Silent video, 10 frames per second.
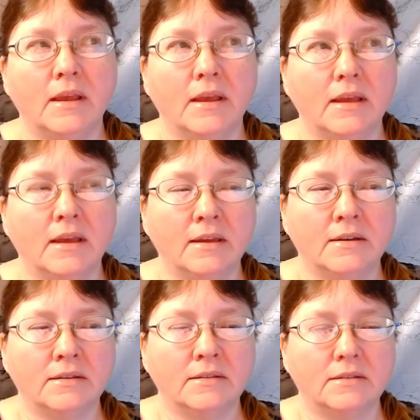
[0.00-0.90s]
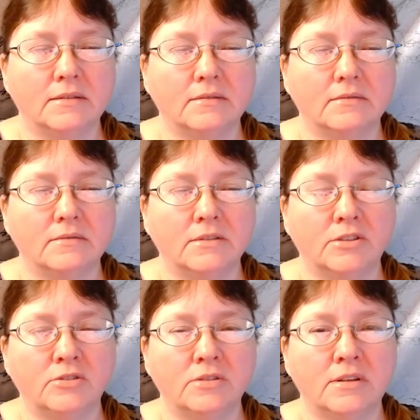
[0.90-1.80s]
And
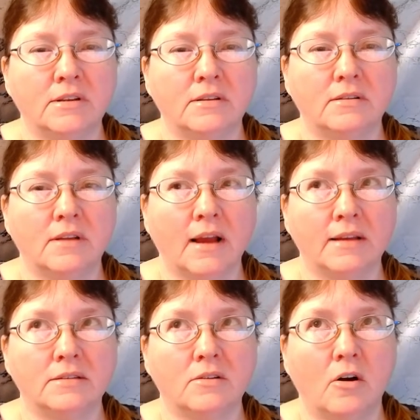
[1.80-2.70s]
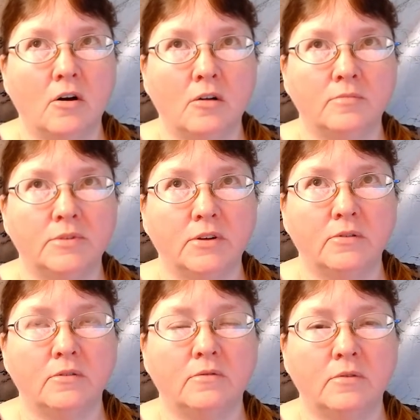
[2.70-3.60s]
just use a nice calm
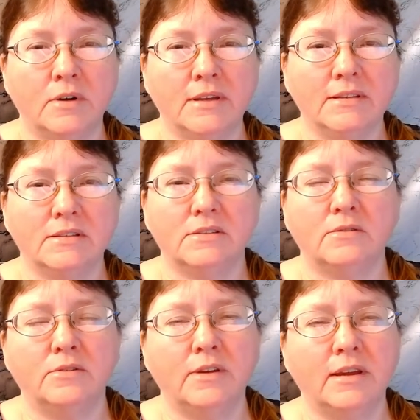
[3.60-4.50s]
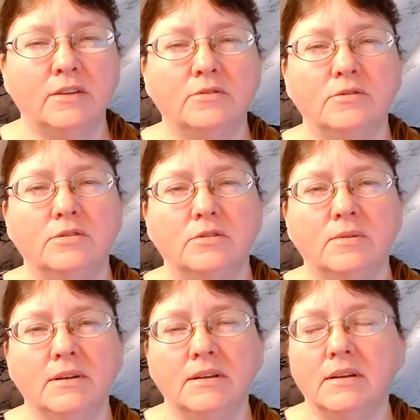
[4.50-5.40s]
tone of voice so you get used to it